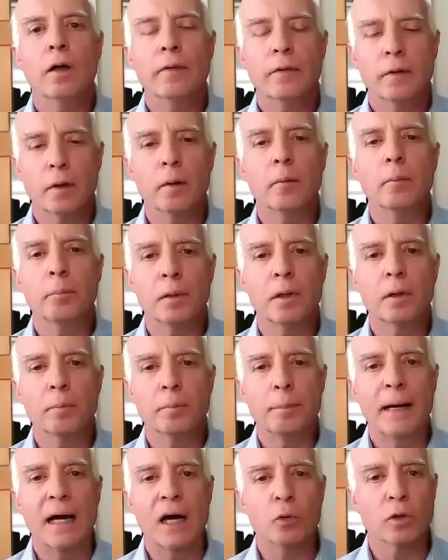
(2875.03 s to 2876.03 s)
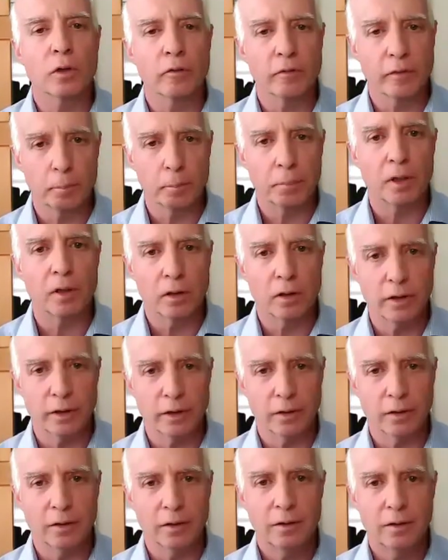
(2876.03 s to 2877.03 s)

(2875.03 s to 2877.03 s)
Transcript: the power of the pardon.